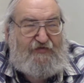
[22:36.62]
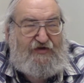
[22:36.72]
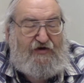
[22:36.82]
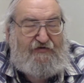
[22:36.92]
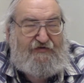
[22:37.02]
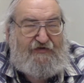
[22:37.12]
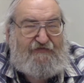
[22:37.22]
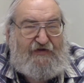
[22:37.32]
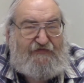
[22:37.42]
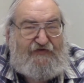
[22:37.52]

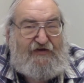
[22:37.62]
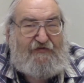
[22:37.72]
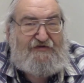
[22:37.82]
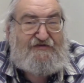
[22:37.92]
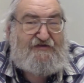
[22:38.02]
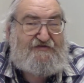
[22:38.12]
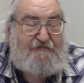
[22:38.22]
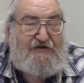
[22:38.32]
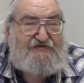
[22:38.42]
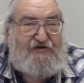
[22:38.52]
If there's a
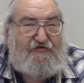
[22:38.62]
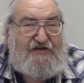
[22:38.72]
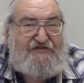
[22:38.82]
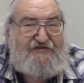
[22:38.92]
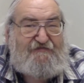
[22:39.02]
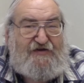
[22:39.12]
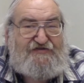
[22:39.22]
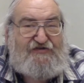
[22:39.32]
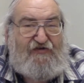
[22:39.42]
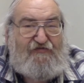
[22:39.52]
bus going east and a
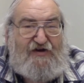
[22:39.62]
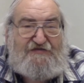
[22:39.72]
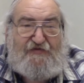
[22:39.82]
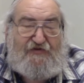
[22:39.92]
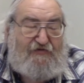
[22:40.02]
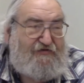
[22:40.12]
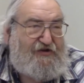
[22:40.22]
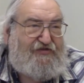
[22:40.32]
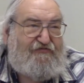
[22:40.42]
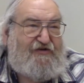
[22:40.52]
bus going west, but there are
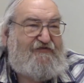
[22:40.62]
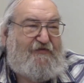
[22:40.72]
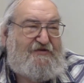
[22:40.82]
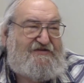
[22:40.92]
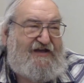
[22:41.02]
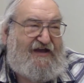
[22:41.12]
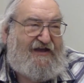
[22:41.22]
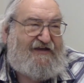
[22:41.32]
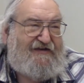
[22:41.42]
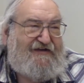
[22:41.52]
only 3 of them a
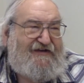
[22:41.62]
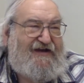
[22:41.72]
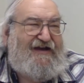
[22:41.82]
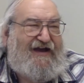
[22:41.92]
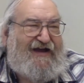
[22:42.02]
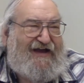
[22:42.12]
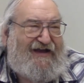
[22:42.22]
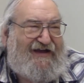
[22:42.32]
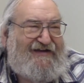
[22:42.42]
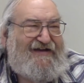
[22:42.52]
day.
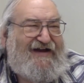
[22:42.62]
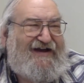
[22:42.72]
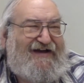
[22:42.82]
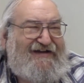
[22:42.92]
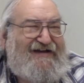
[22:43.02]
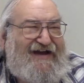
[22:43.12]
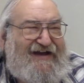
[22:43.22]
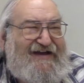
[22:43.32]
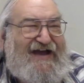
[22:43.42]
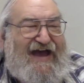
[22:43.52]

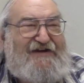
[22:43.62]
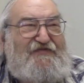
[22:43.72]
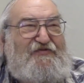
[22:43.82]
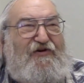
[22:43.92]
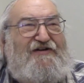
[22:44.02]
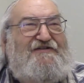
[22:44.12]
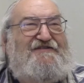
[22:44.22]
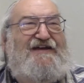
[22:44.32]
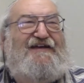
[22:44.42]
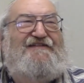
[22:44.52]
And if you wanted to
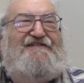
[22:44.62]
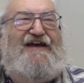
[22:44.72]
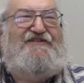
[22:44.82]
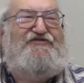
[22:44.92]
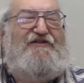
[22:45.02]
take a day